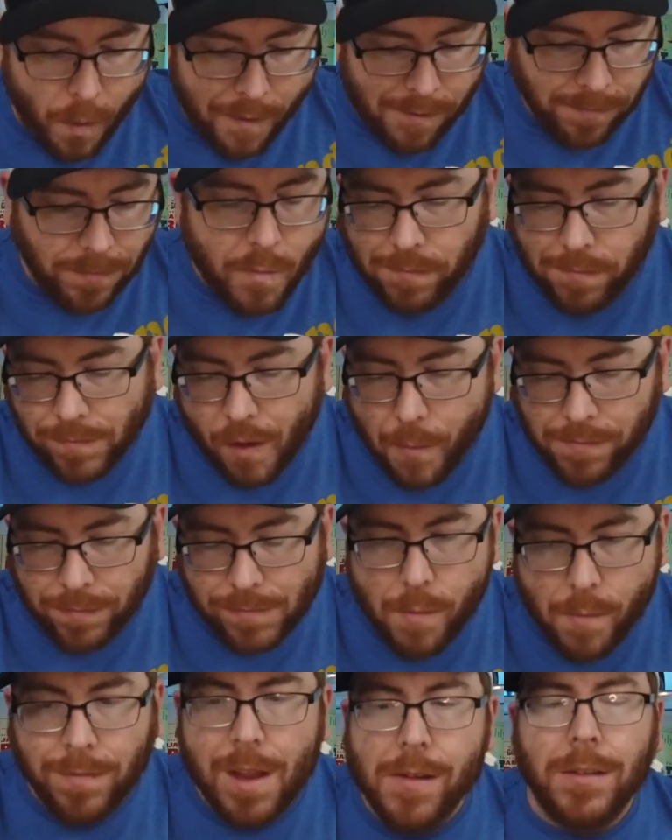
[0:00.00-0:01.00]
So
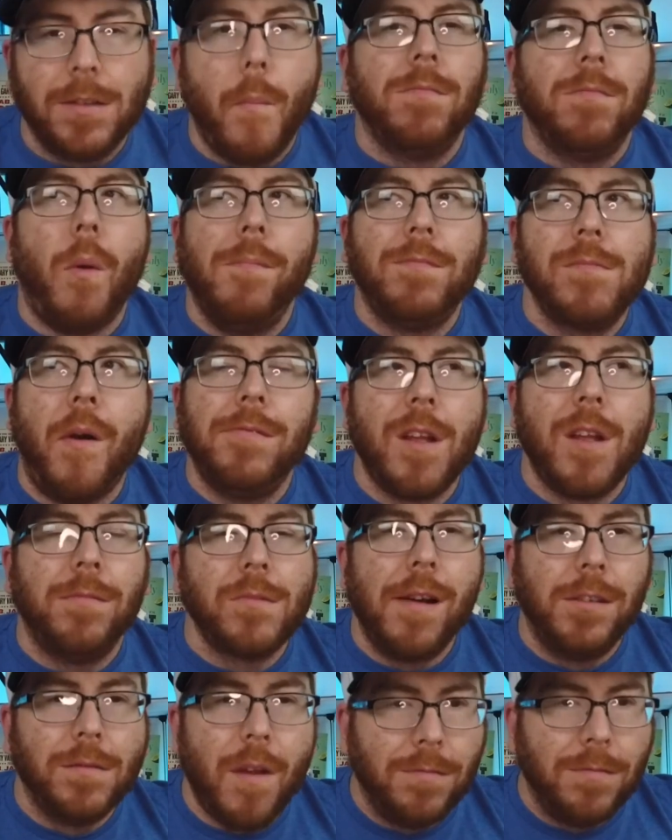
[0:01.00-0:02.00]
teriyaki was number
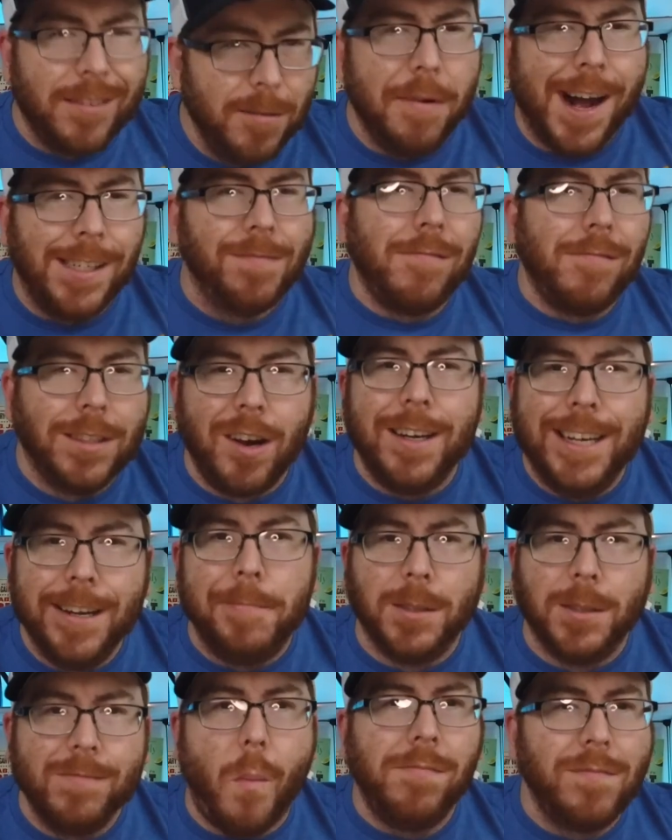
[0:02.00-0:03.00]
2. Definitely
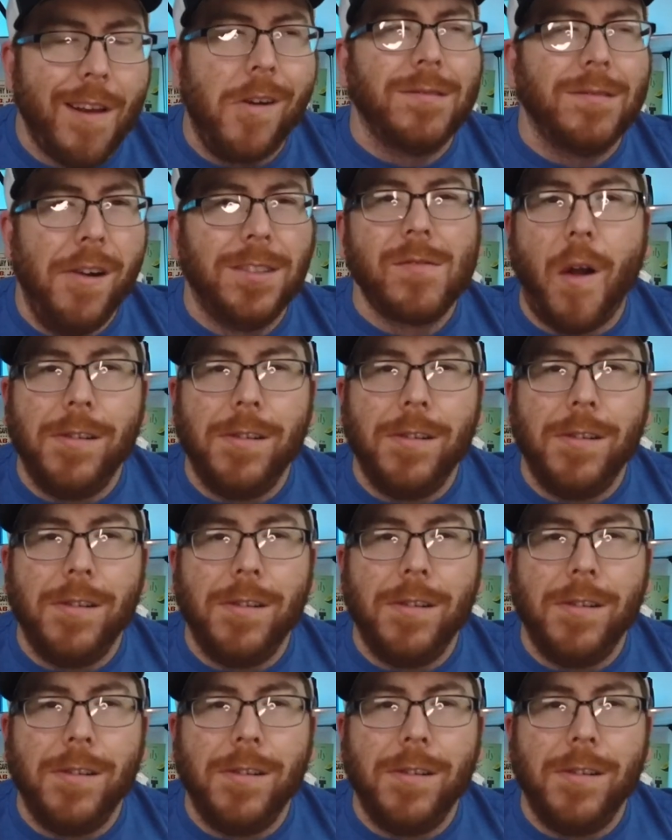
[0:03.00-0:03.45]
try it.